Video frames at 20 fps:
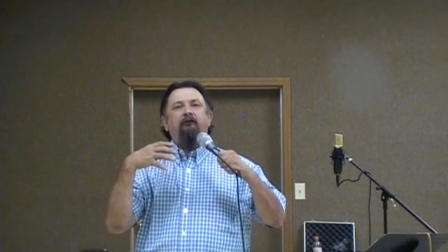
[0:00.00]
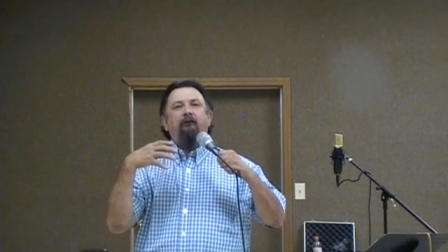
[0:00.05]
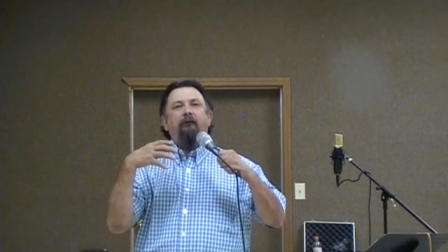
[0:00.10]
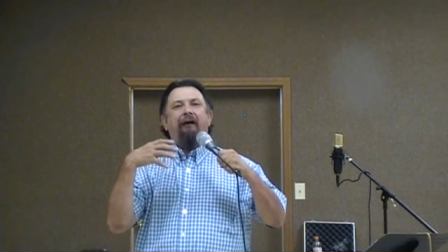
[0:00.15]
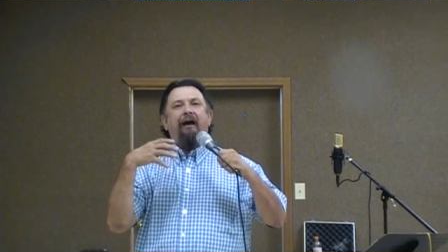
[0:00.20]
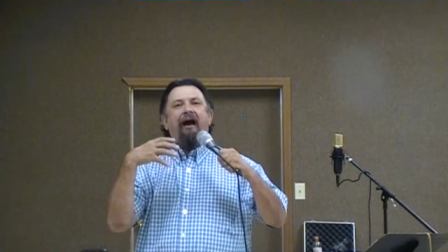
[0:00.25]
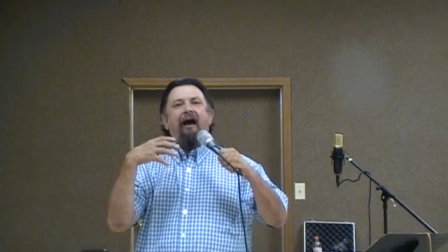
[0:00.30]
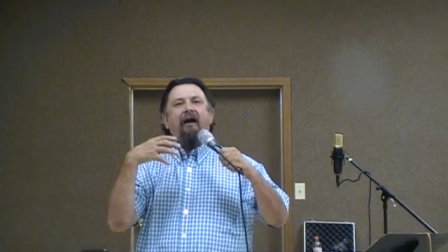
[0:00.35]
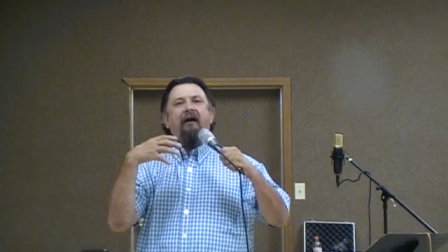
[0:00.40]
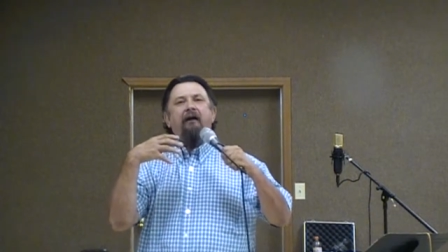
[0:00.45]
you
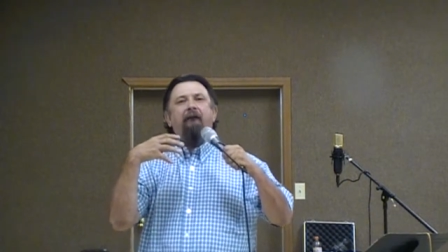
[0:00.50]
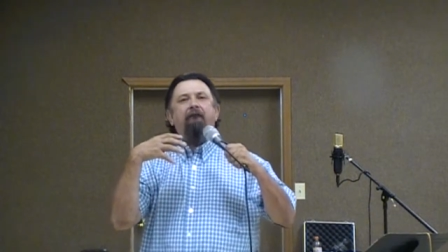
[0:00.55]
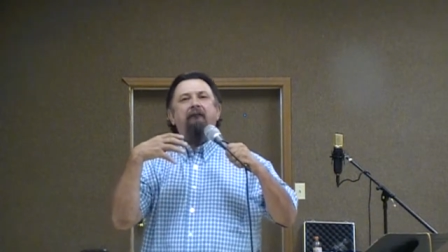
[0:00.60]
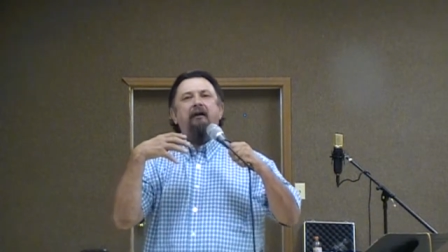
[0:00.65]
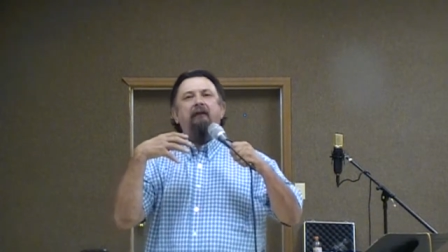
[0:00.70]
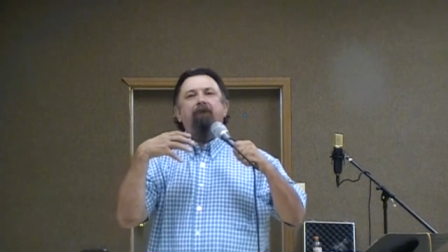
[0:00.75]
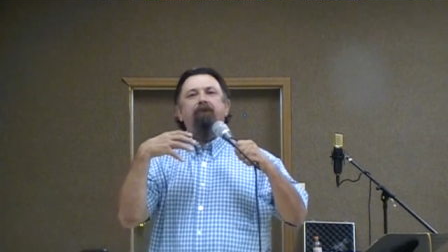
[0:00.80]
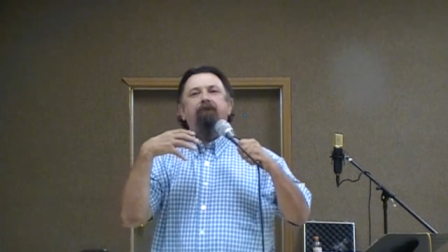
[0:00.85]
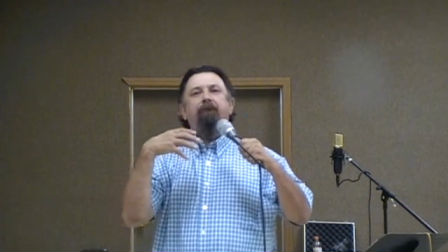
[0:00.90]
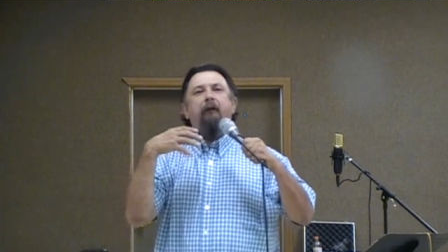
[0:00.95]
and I have
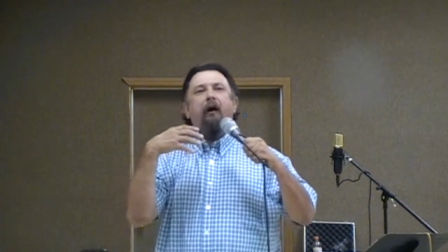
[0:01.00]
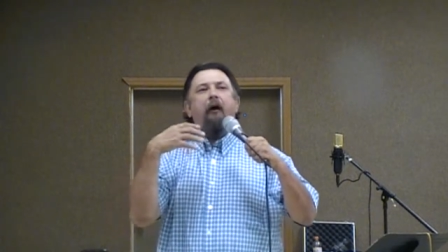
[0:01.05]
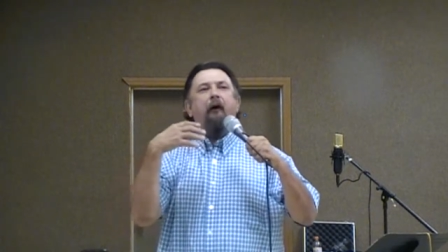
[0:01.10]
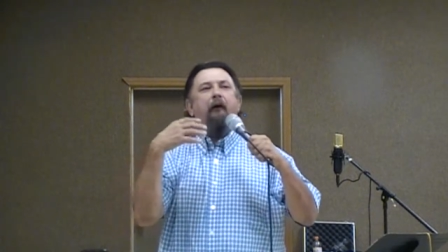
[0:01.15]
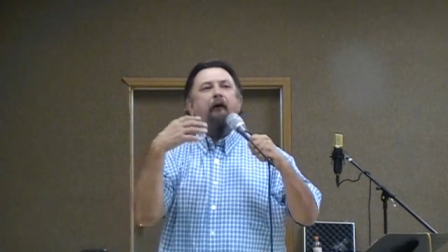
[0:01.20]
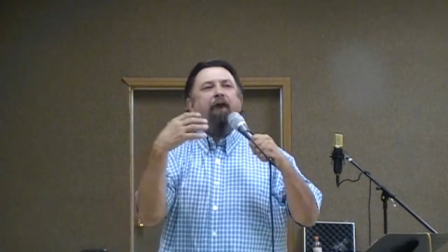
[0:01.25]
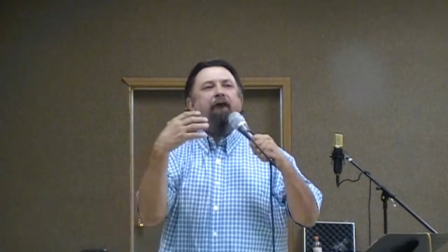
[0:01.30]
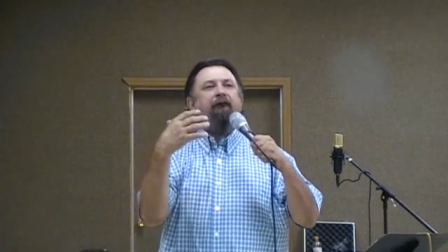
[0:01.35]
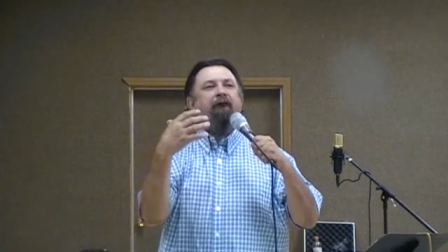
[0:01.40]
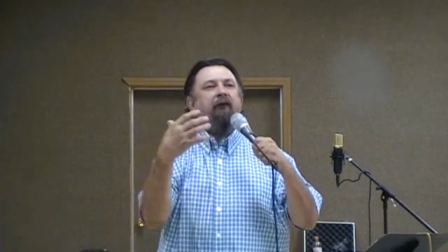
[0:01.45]
been
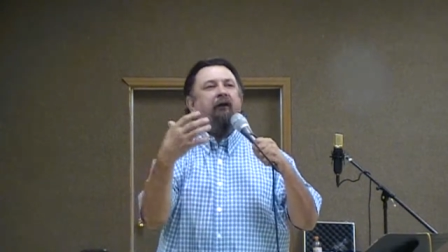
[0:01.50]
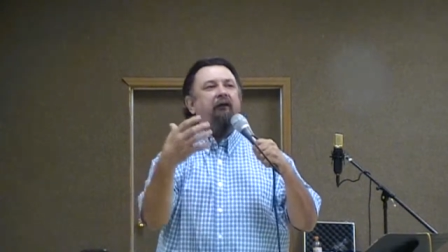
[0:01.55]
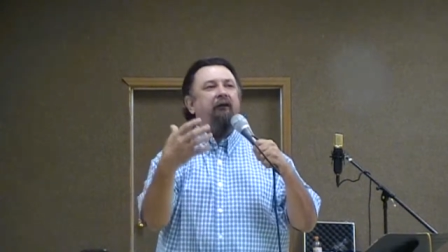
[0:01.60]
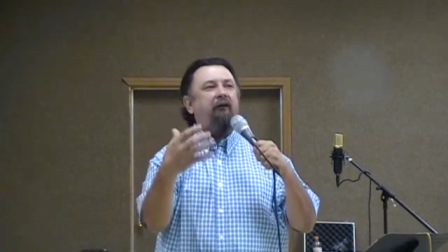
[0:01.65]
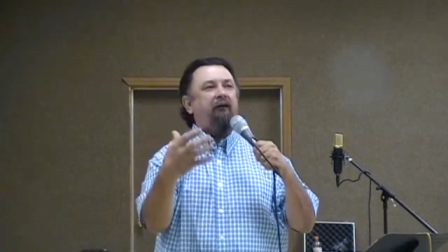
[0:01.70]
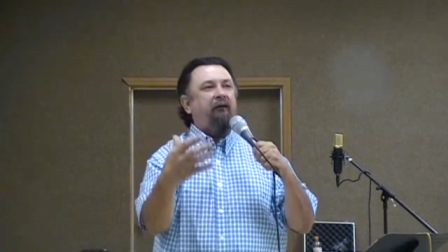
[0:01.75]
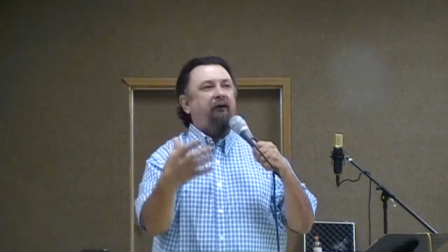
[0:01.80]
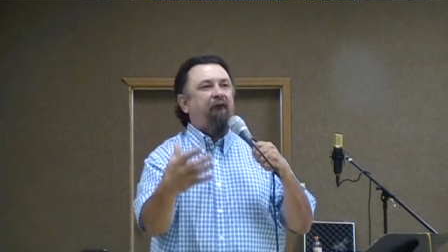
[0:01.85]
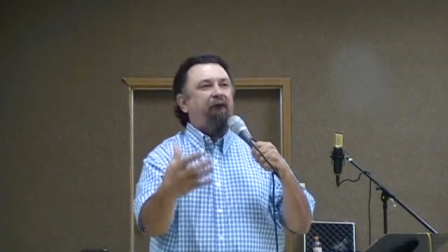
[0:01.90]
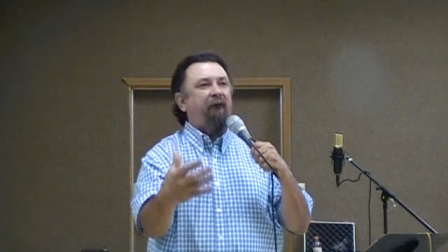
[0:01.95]
birthed
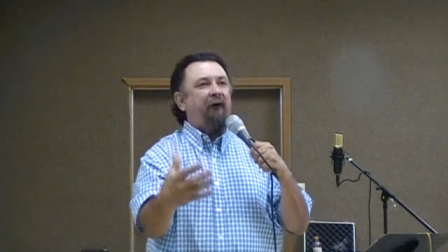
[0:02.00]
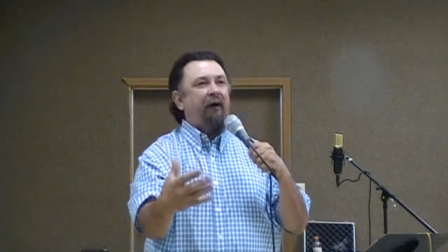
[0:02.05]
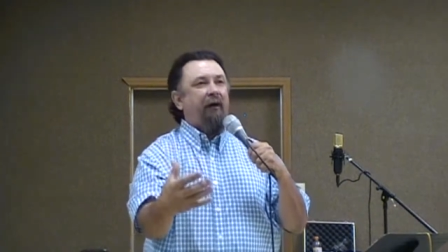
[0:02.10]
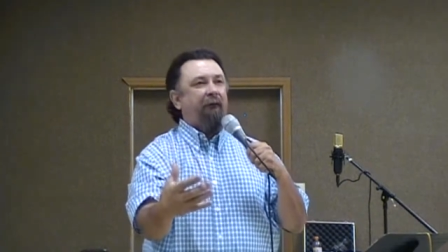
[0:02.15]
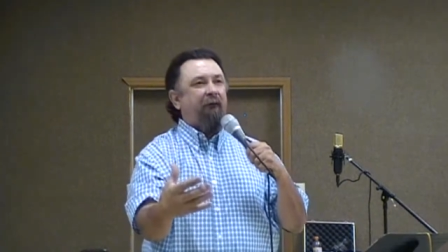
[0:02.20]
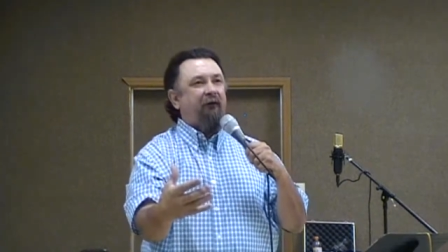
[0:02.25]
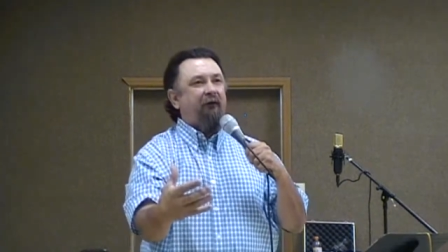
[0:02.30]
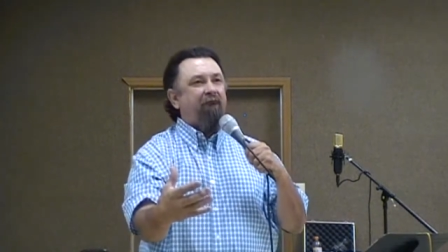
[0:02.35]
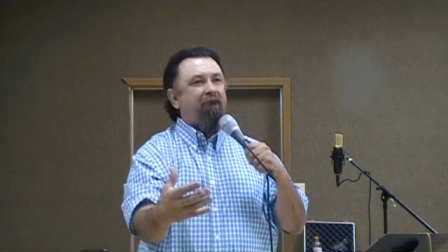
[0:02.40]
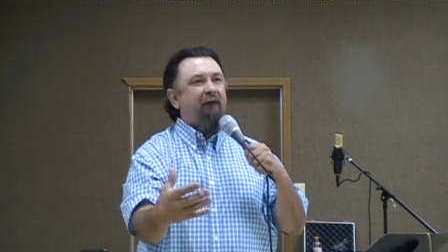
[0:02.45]
into the
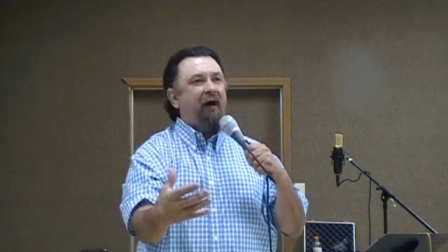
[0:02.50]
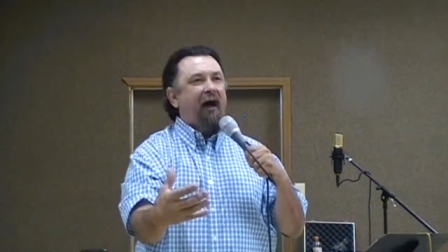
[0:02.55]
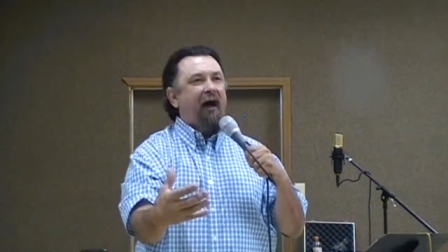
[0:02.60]
family